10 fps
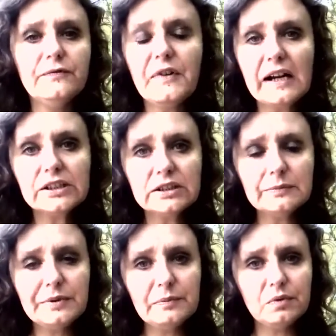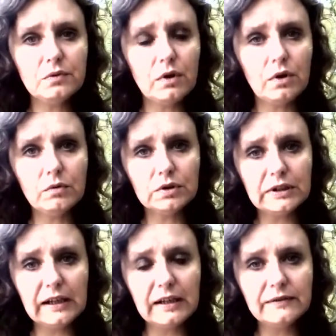passion people or
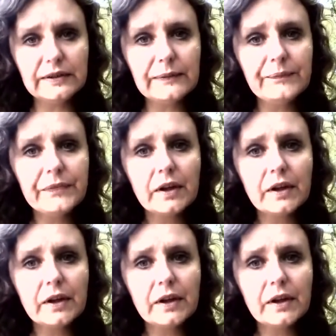whatever.